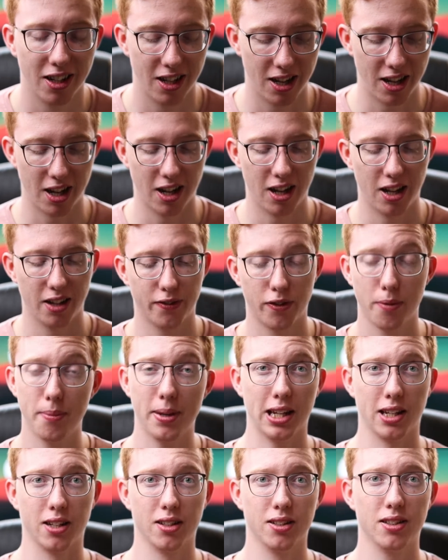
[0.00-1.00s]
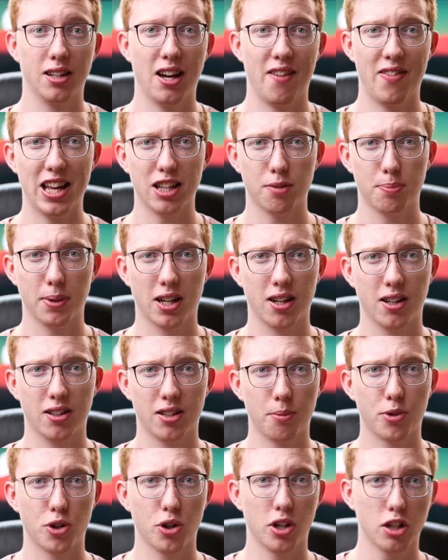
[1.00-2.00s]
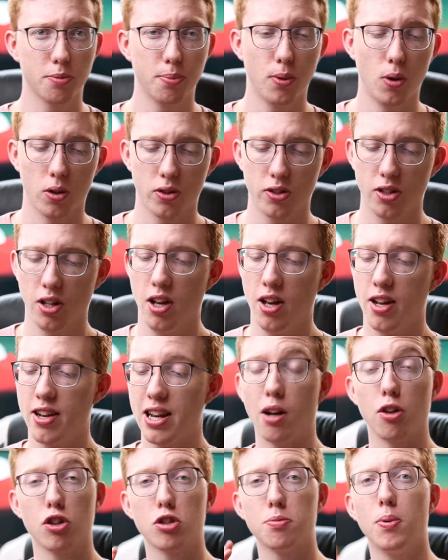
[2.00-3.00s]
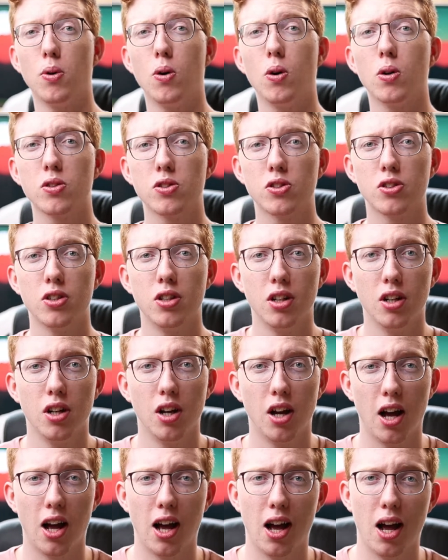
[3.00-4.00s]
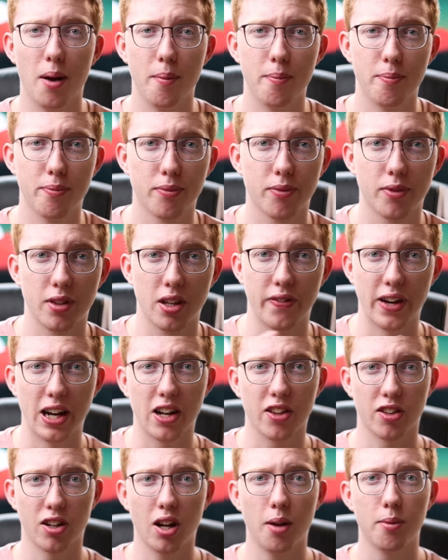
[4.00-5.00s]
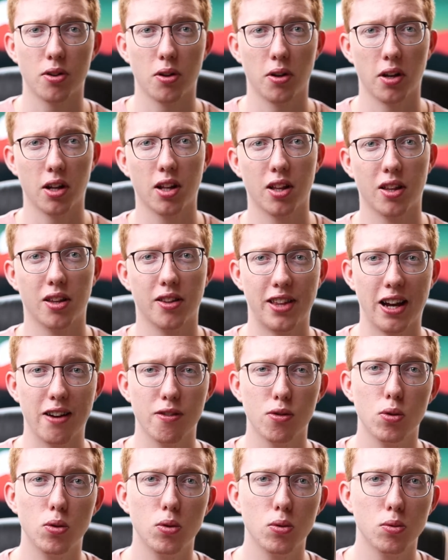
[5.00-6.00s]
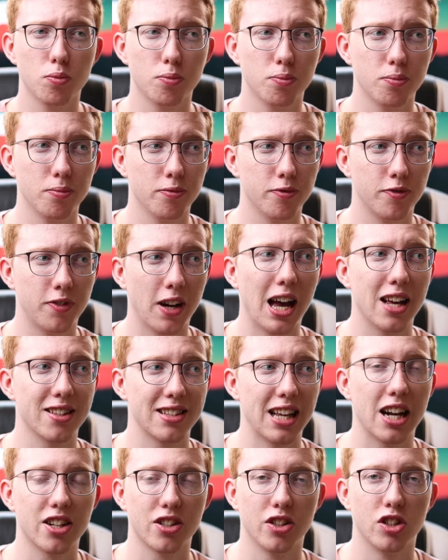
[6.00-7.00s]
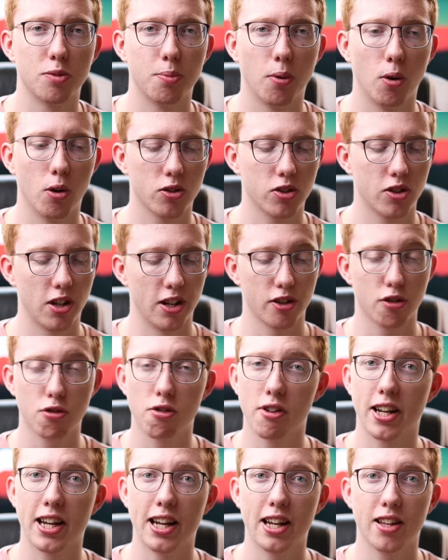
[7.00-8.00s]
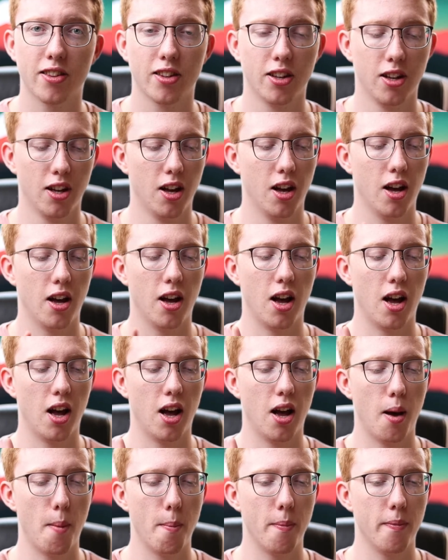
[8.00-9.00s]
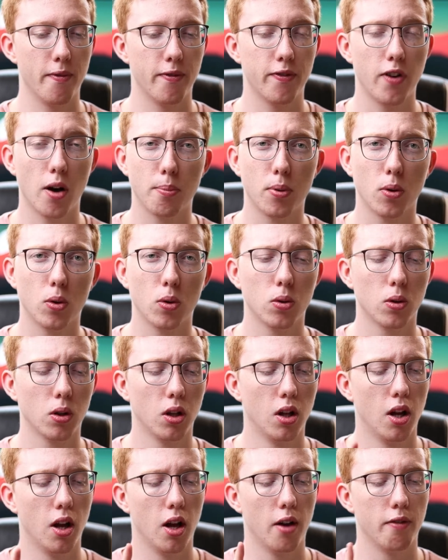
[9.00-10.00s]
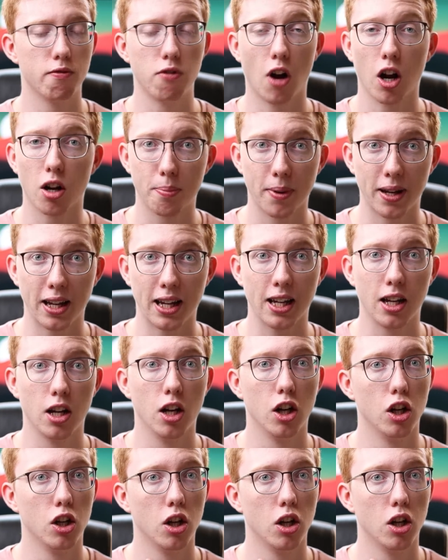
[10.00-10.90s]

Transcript: for me, and that's because I'm shooting sports. Now sports, the events that I'm doing, they're all fast action sports. There's cricket, football, rugby,